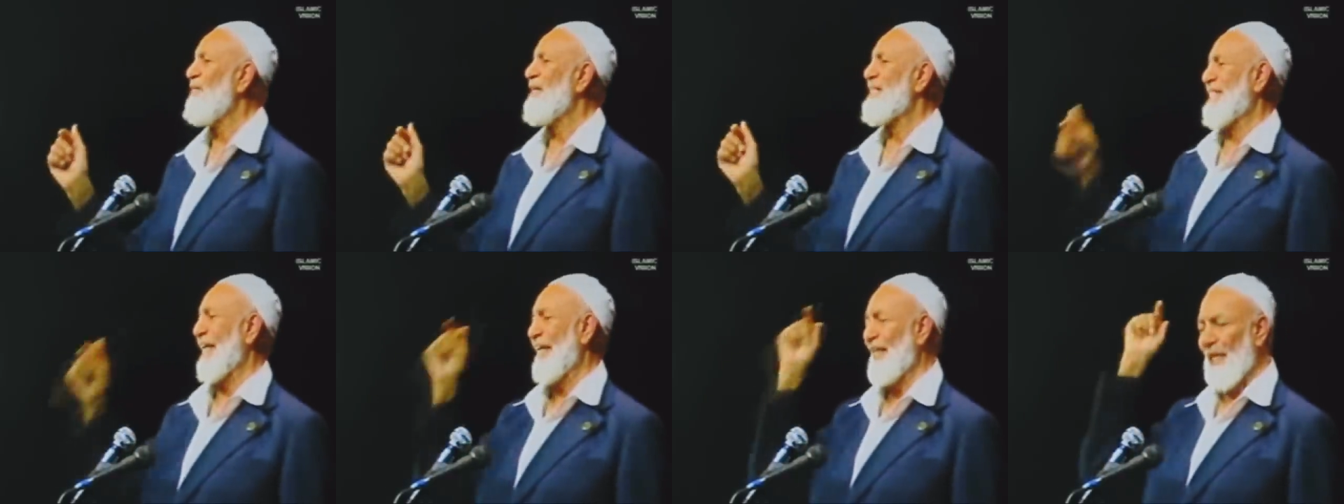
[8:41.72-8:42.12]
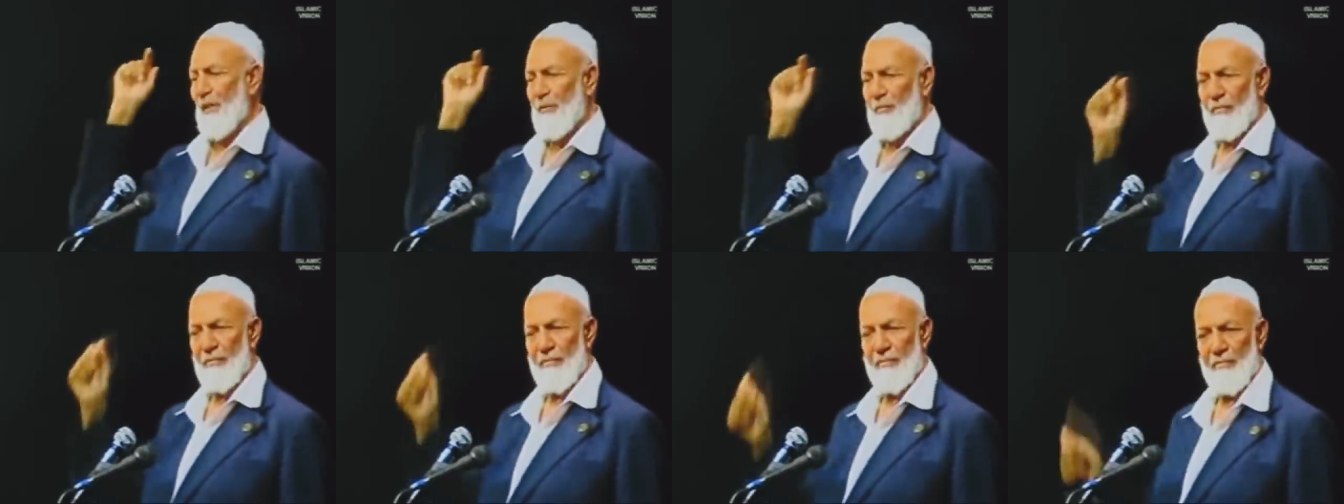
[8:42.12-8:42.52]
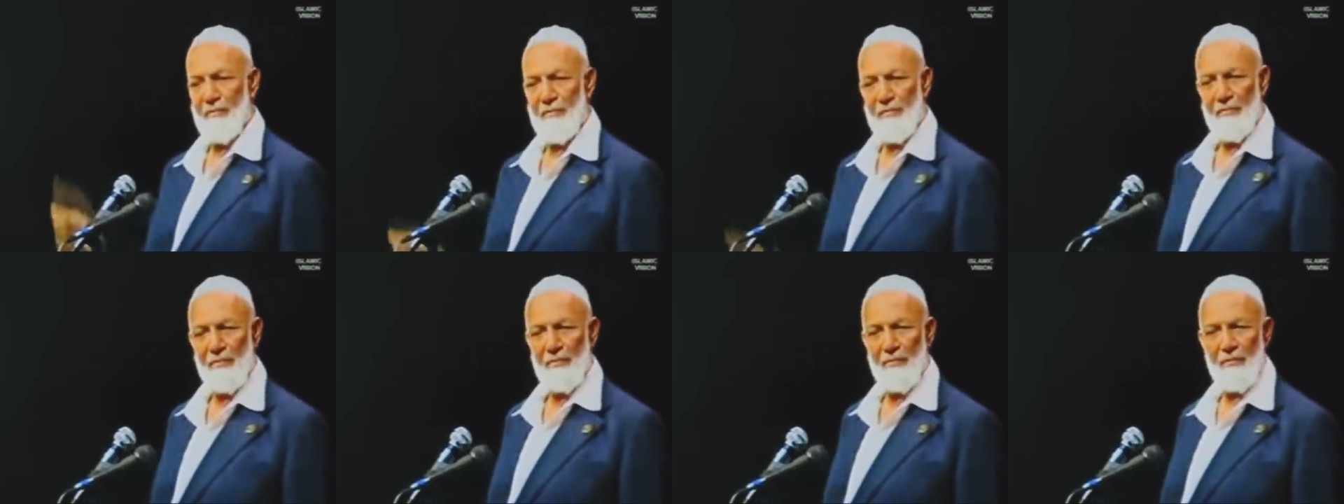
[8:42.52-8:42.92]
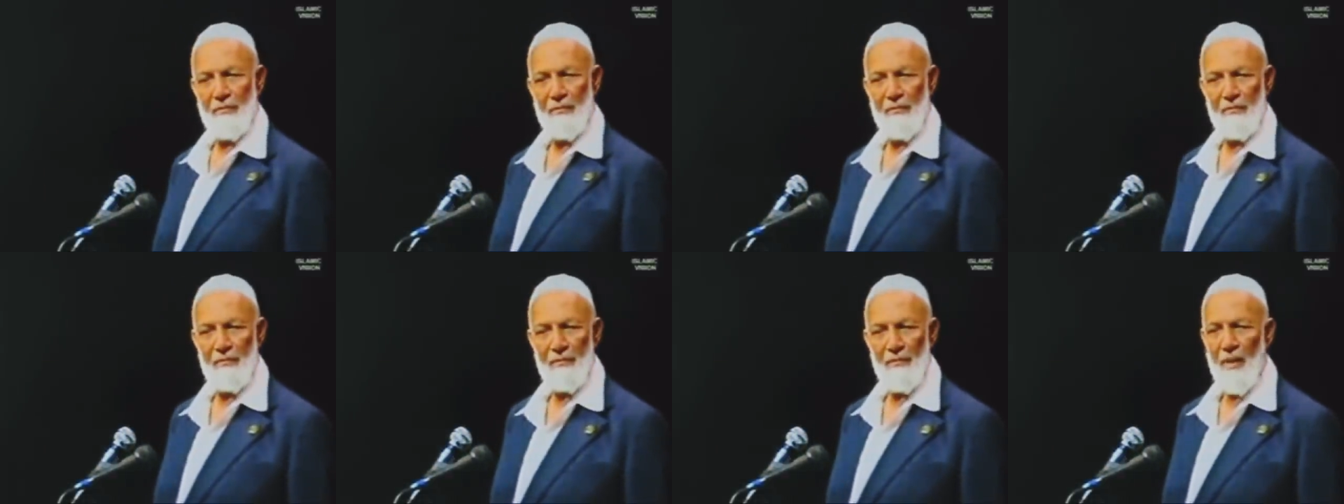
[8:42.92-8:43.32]
I will send him.
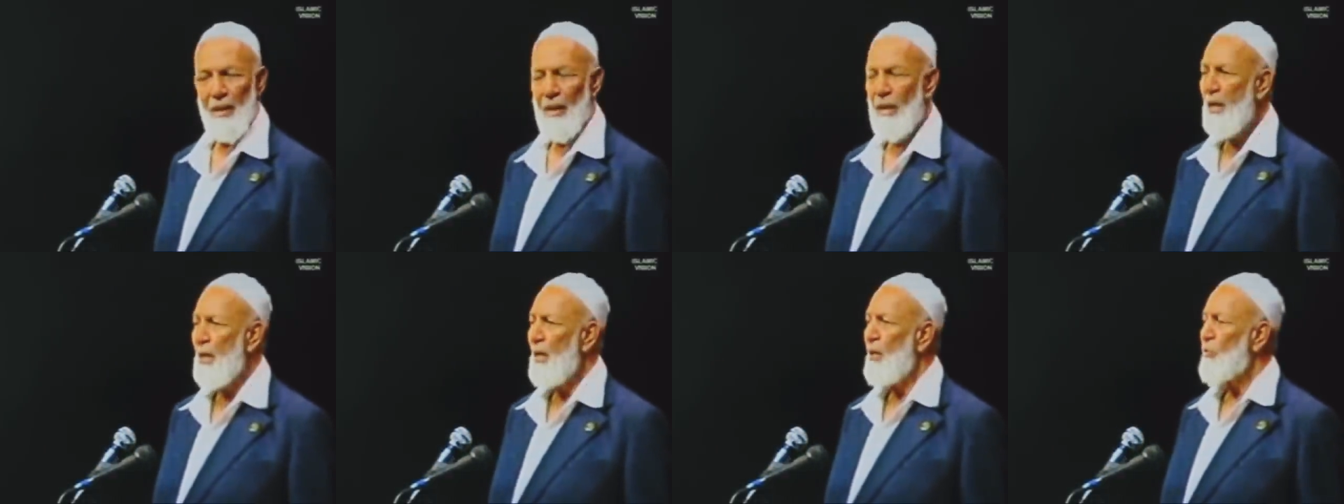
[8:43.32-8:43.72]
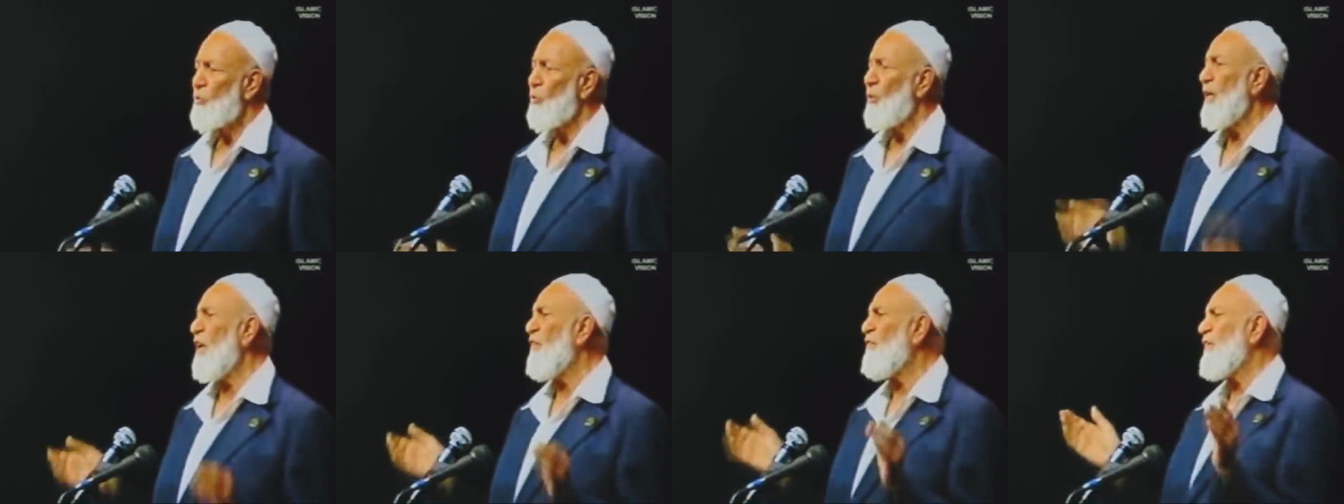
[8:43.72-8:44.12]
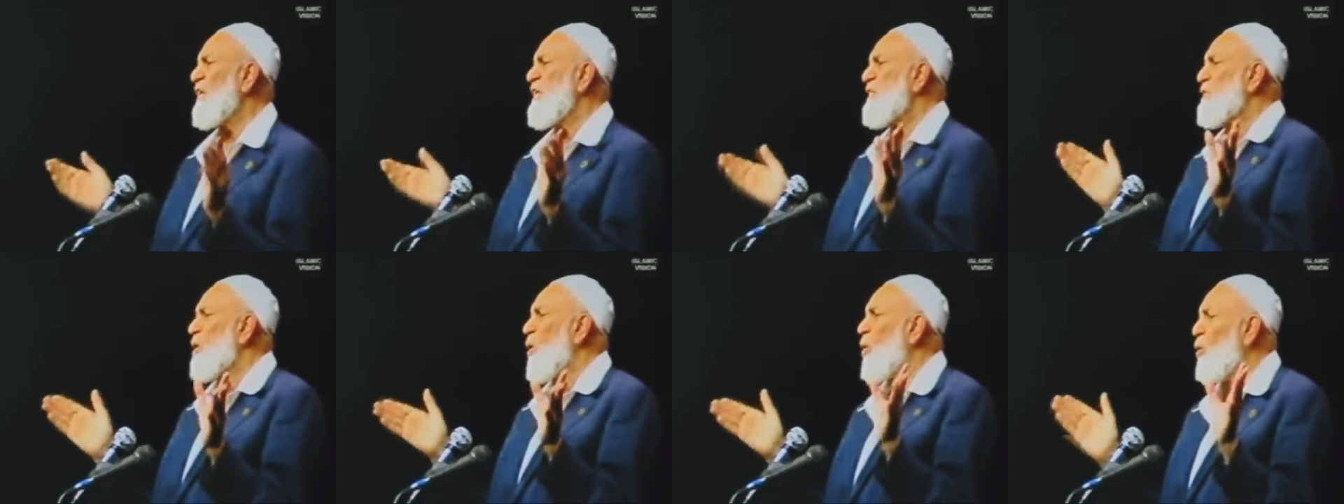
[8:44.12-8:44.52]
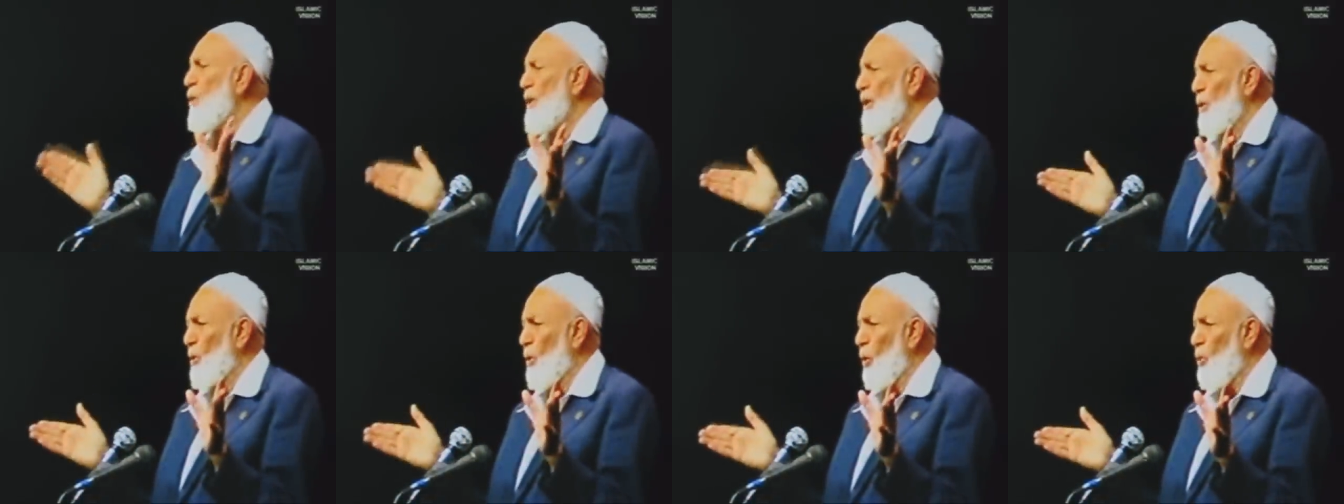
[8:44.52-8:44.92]
So if it is the
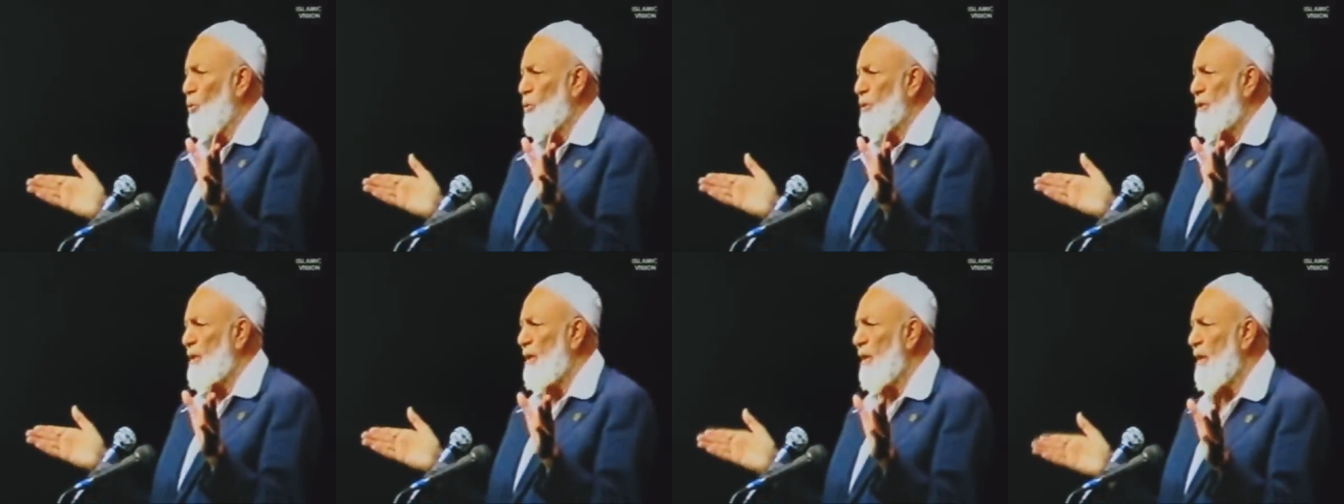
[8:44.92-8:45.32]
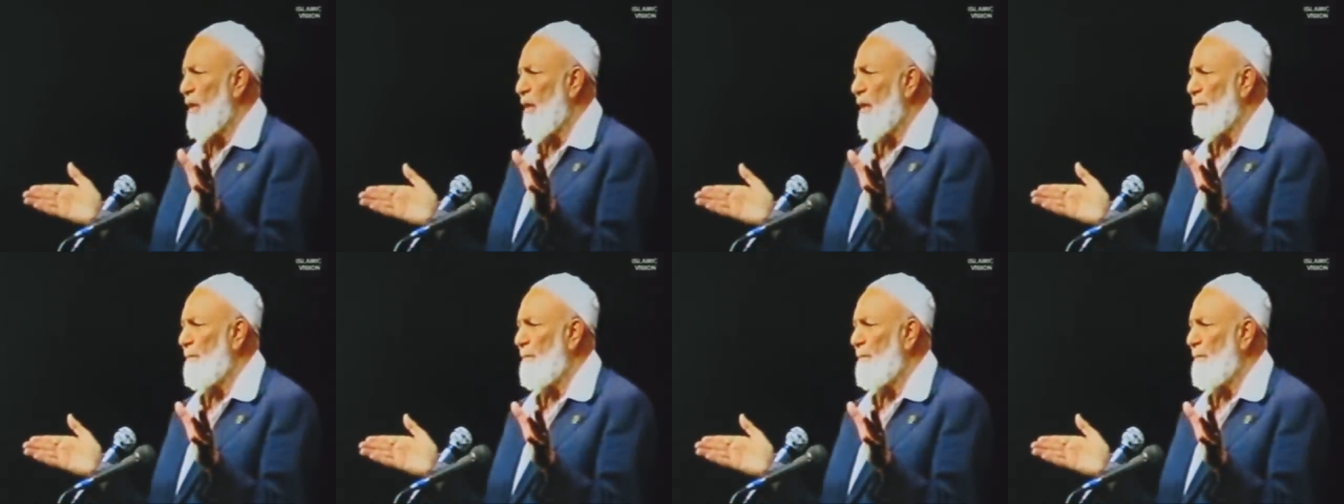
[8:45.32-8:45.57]
Holy Ghost,